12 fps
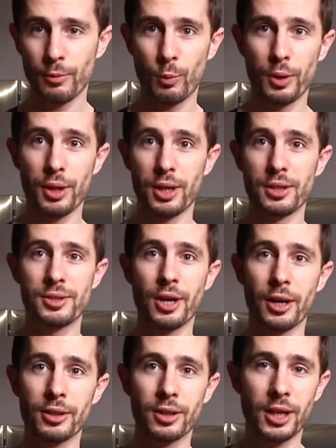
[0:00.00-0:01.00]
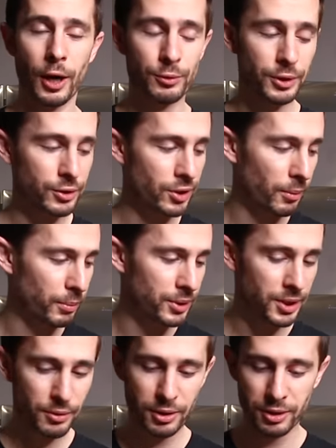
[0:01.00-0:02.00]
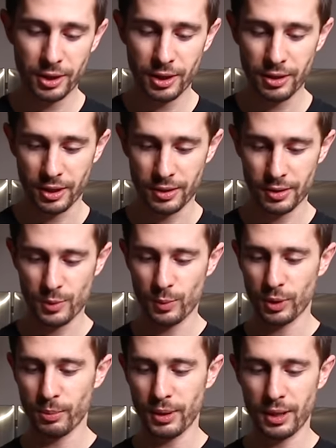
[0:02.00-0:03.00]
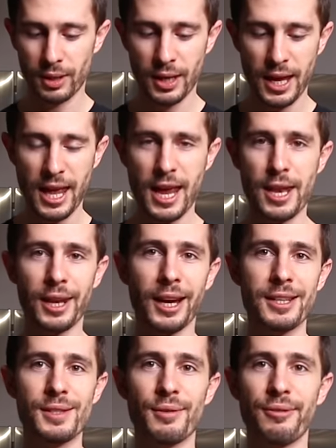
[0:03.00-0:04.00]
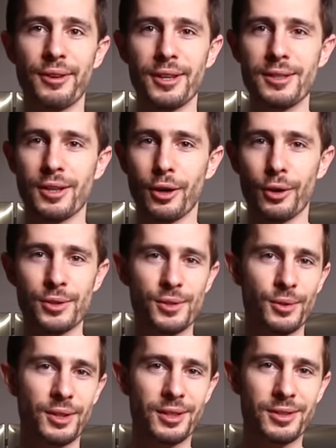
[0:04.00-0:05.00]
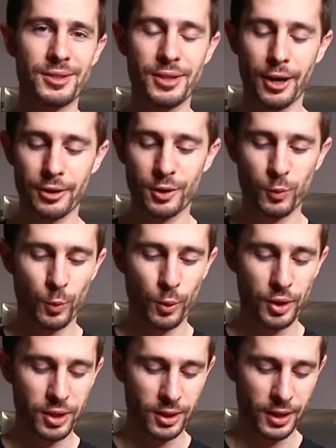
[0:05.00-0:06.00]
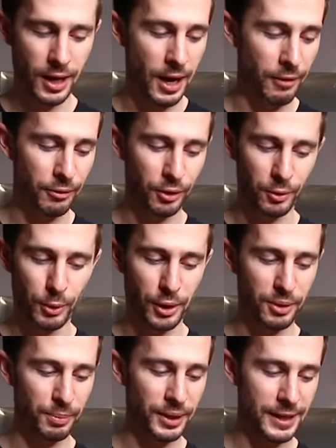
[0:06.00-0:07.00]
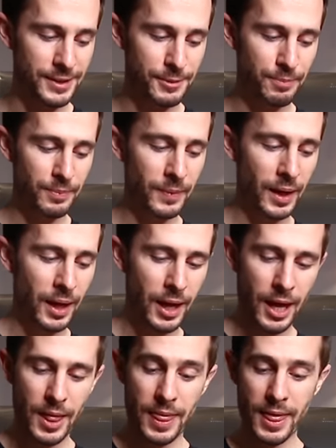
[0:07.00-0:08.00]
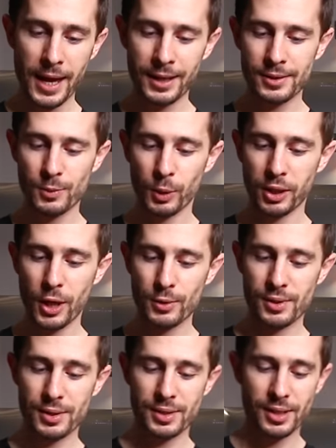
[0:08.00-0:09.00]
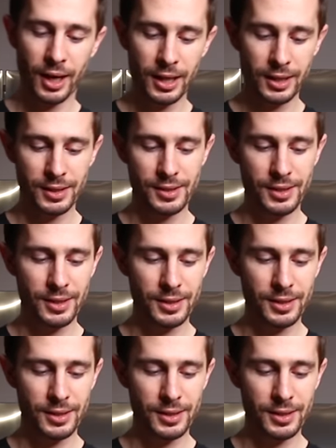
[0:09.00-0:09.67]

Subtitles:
with the dark countertop material here, that this will be a nice fit, and also the dark wood that I have all around the place. Next, what goes inside is